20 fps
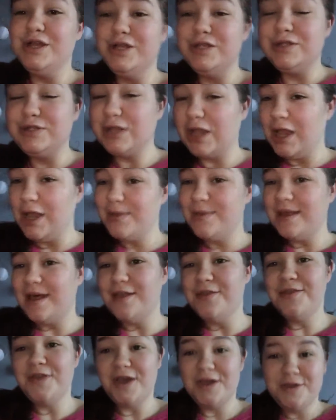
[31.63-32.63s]
So,
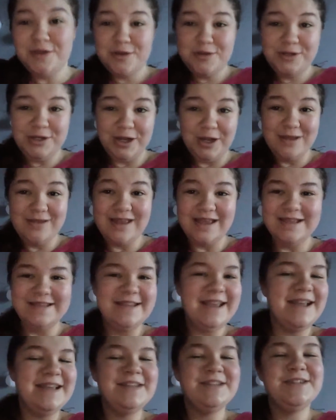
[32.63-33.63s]
without further ado, let's
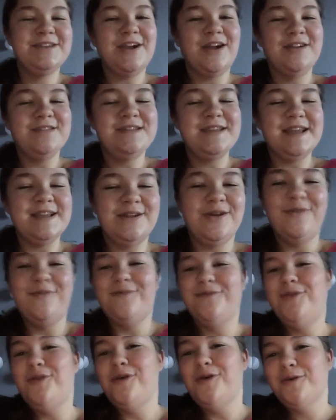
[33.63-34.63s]
get started
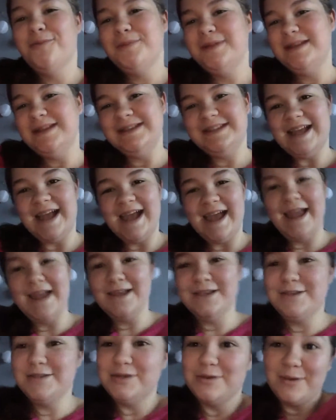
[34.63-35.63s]
on Vlogmas Day
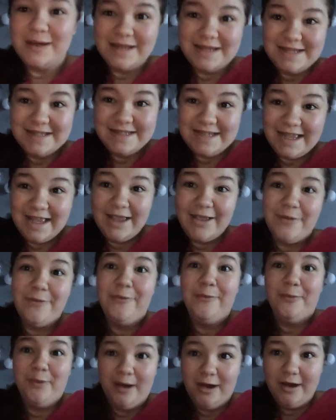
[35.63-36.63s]

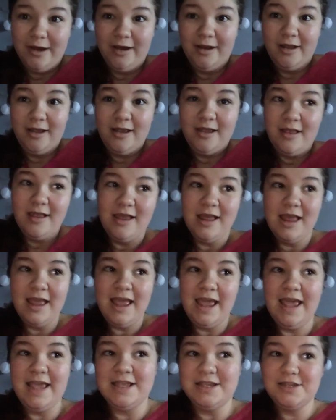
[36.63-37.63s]
21.
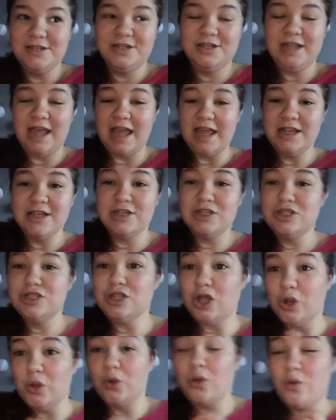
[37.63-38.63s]
It's getting
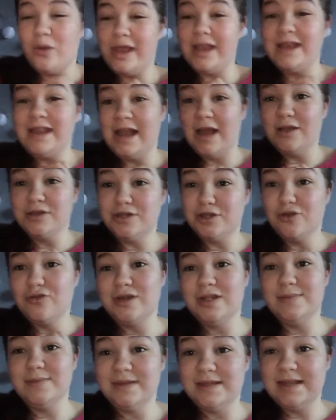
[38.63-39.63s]
so quick now to
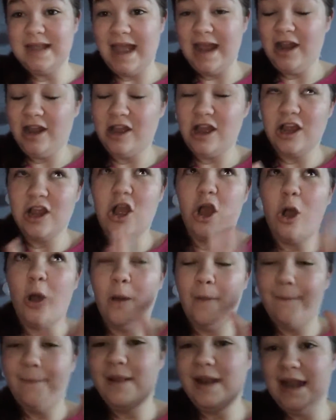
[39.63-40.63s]
Christmas Day, like I
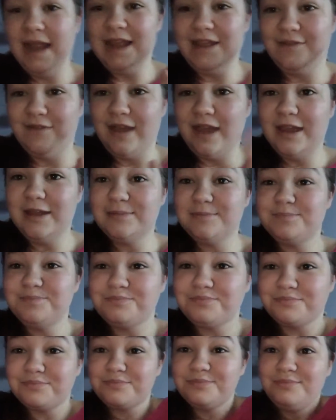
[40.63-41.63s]
can't believe it.
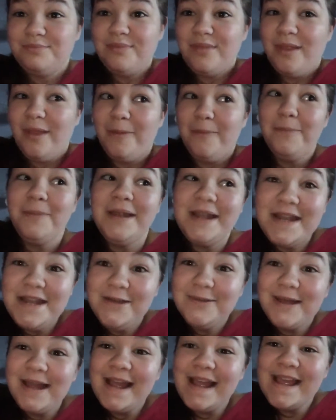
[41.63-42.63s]
But
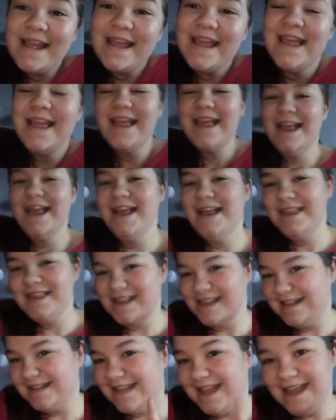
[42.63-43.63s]
anyway,
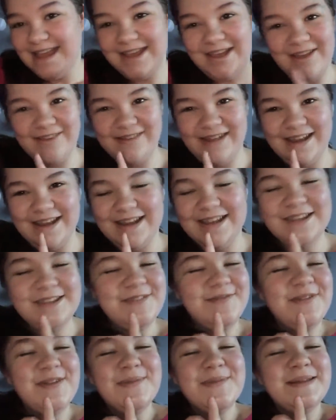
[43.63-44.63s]
let's get going
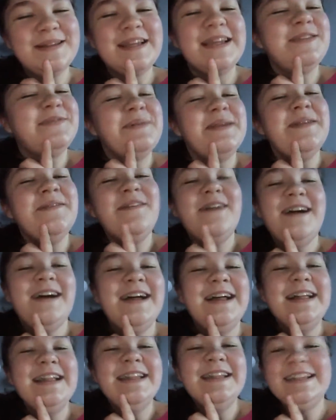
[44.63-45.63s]
to Vlogmas Day
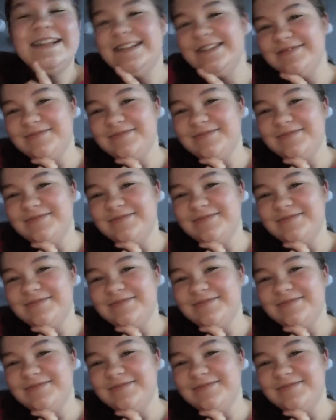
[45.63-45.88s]
21.